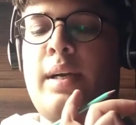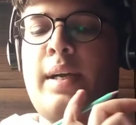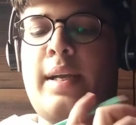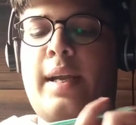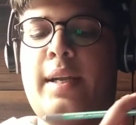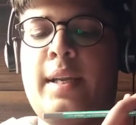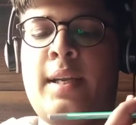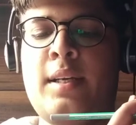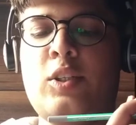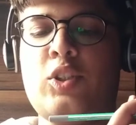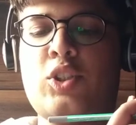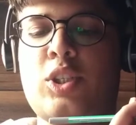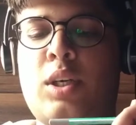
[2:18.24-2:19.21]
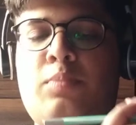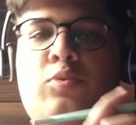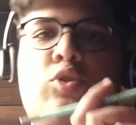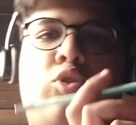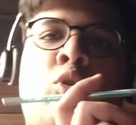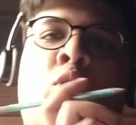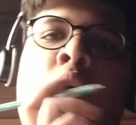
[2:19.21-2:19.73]
getting disturbed,
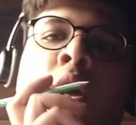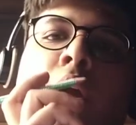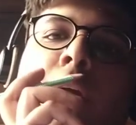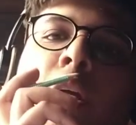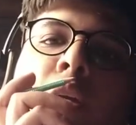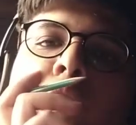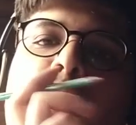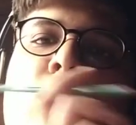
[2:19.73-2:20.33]
so it will